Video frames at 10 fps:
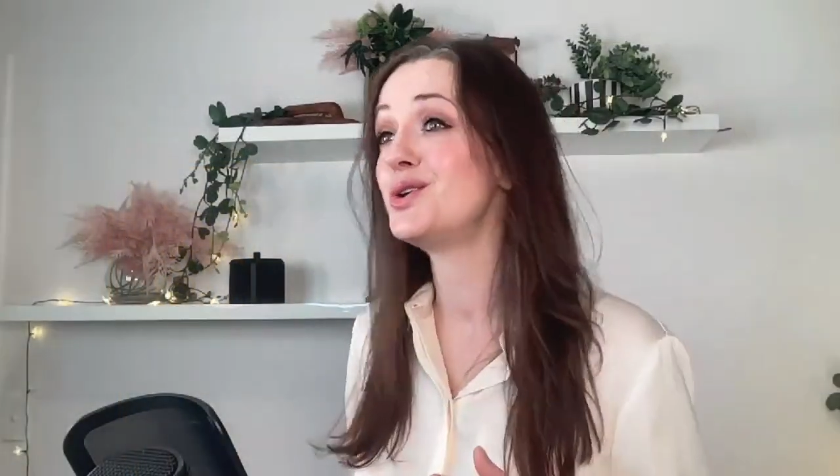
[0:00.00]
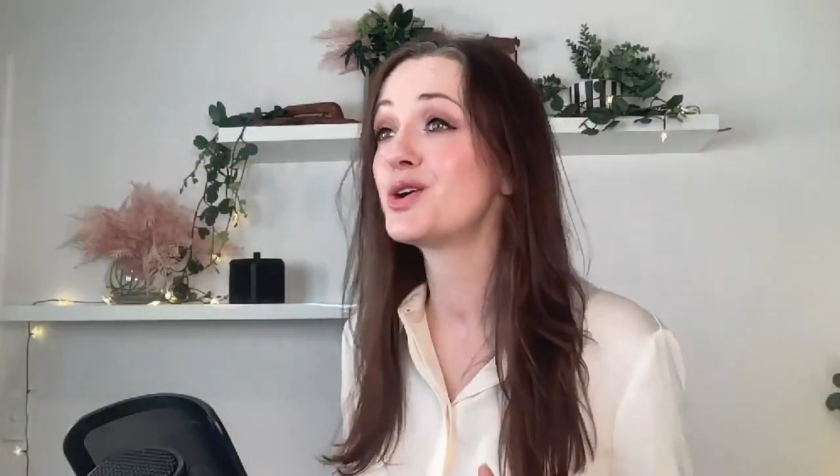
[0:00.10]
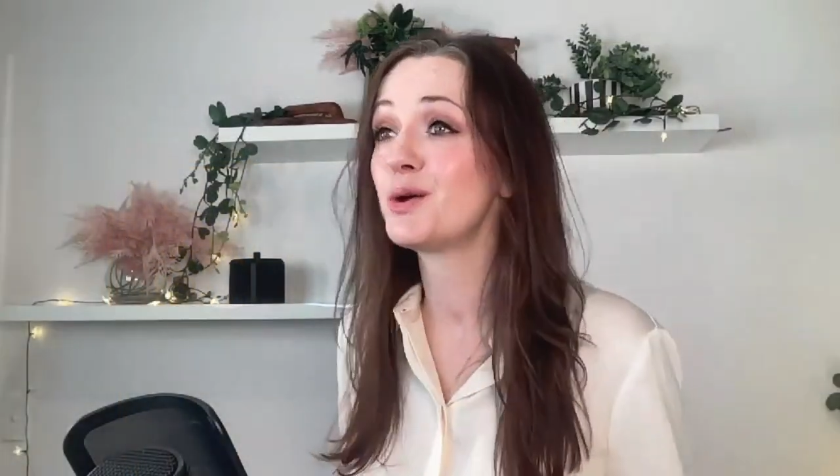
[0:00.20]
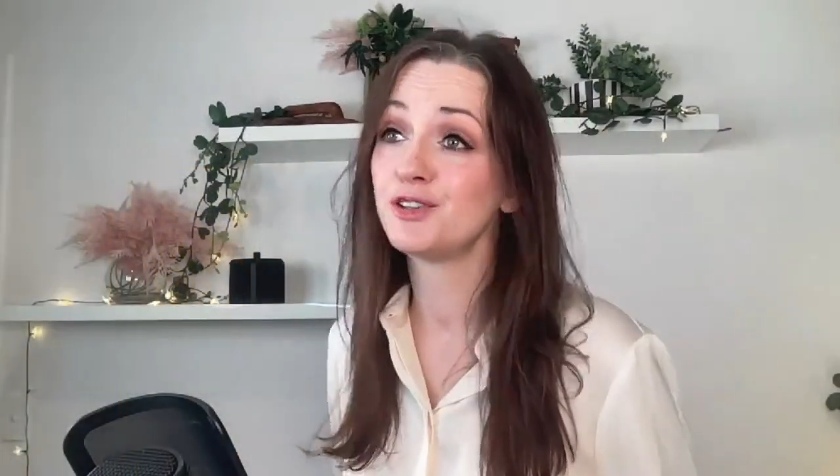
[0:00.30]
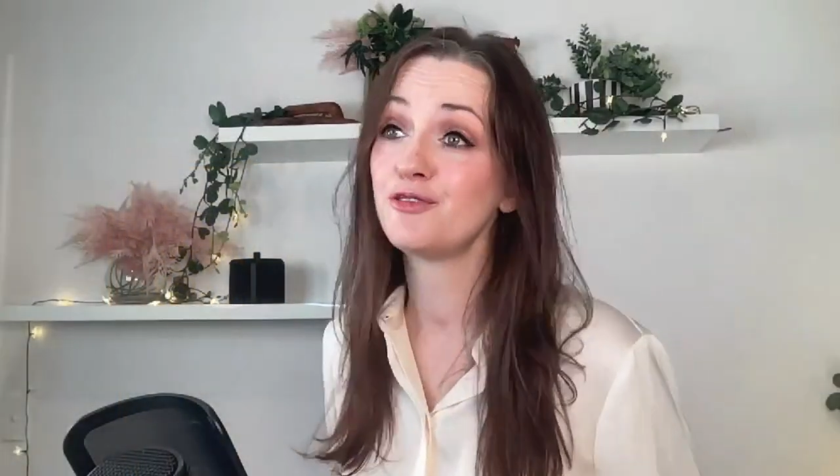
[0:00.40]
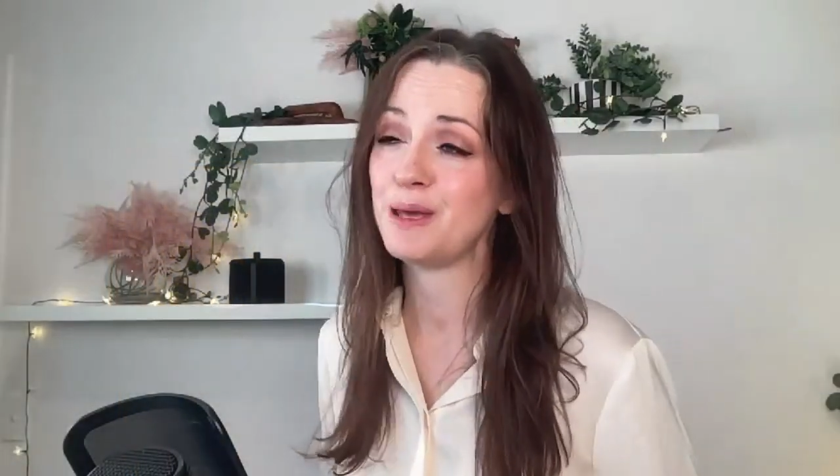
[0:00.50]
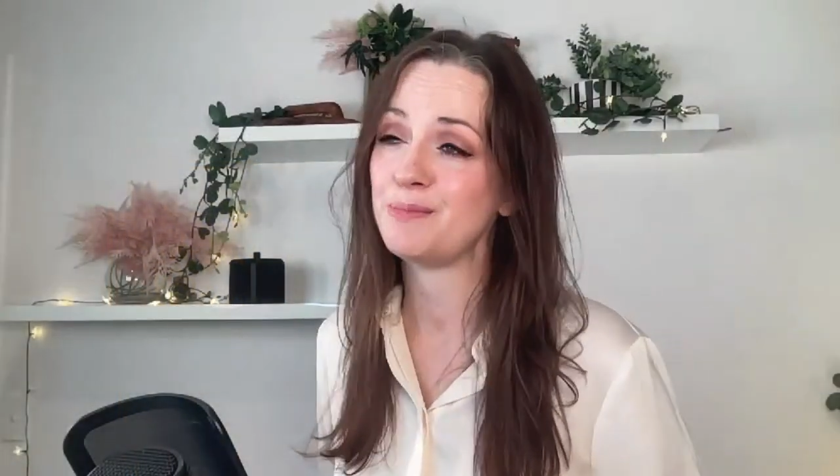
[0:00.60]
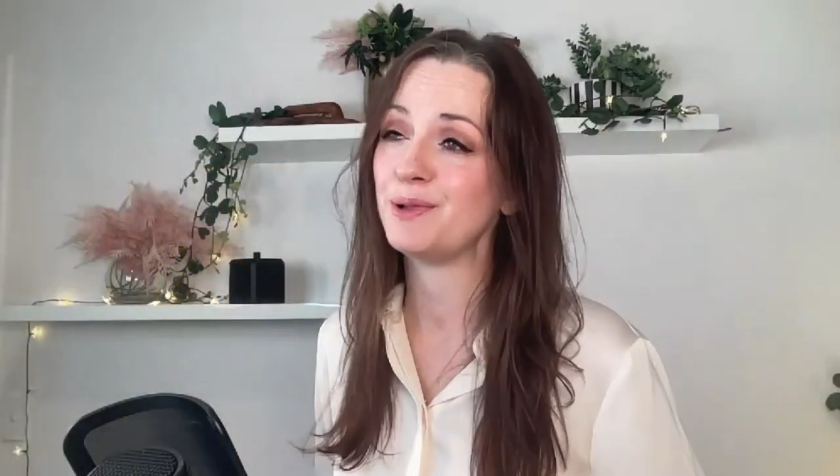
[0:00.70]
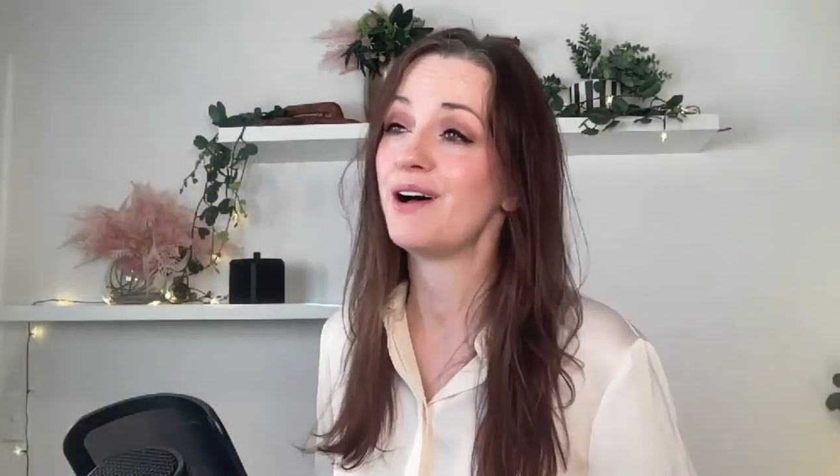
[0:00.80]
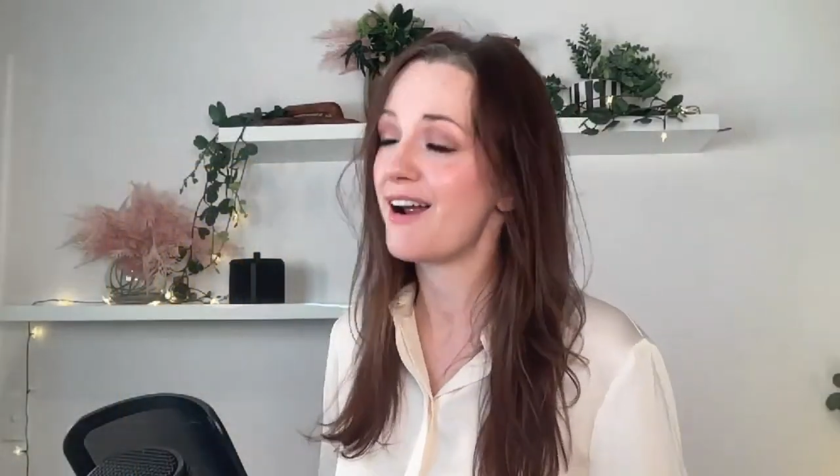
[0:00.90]
groups of
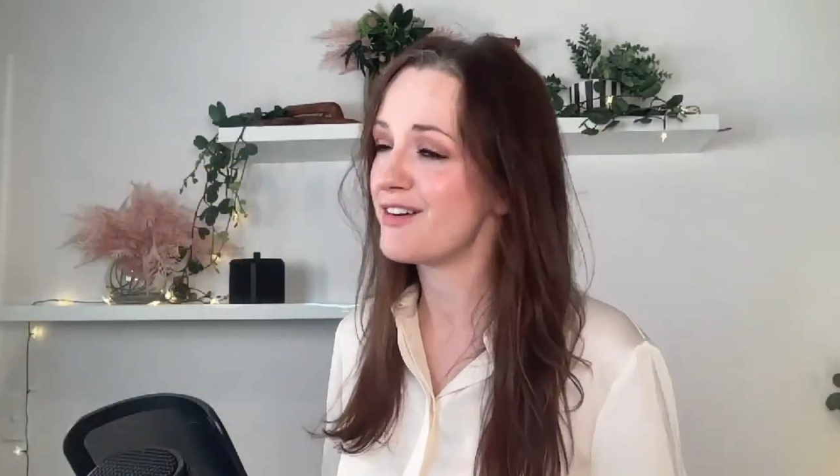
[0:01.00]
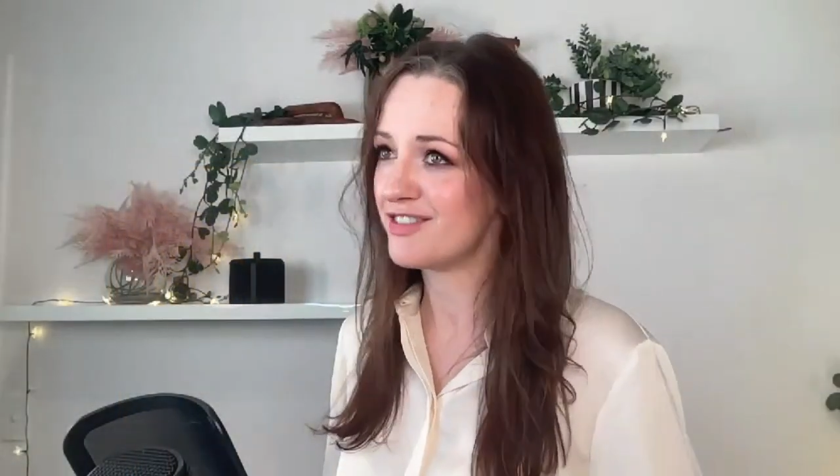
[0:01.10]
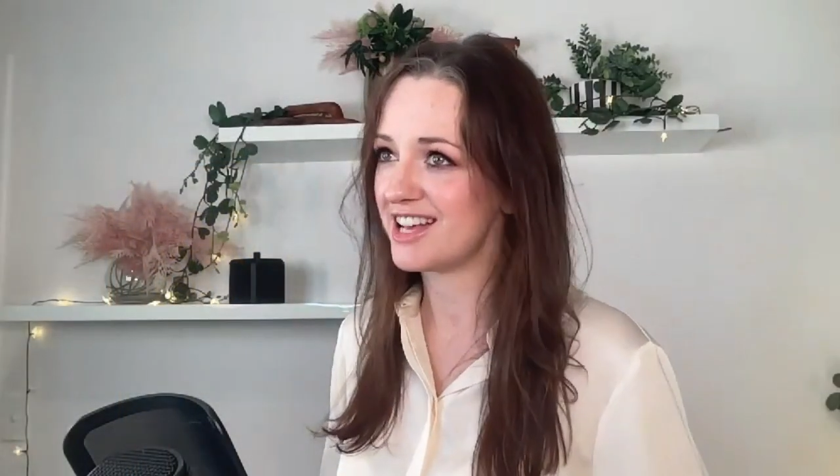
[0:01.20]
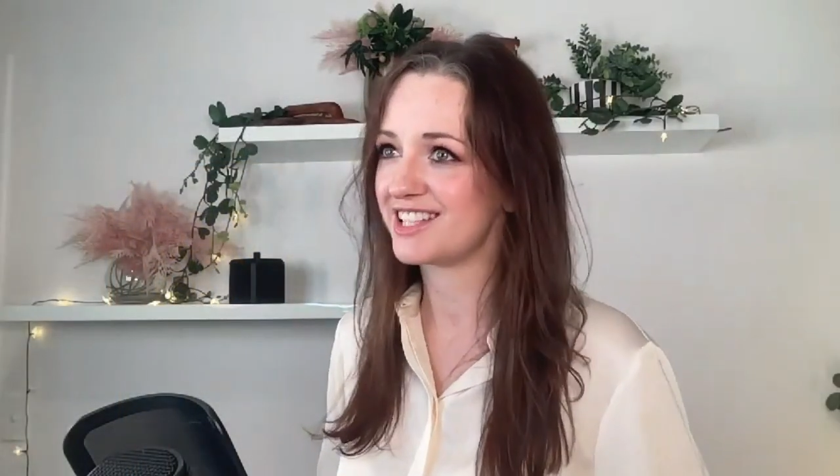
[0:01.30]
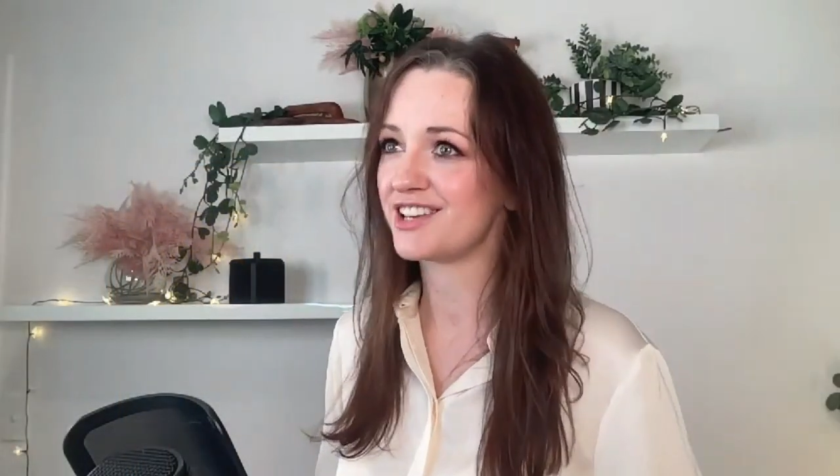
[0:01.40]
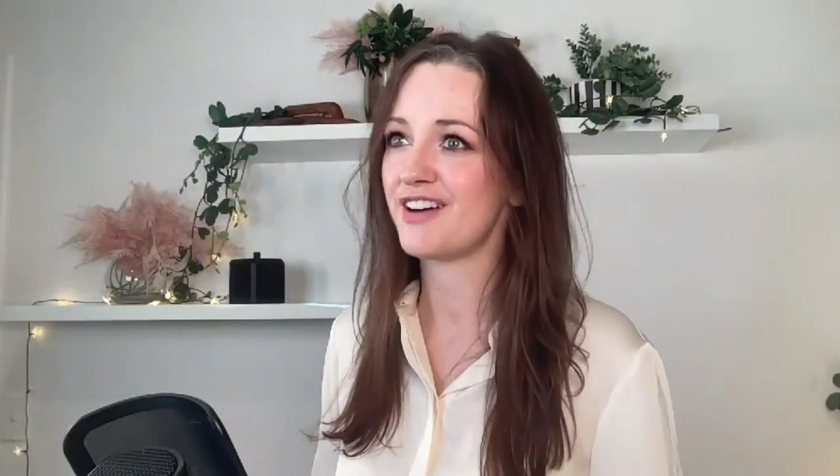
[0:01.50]
people are at risk of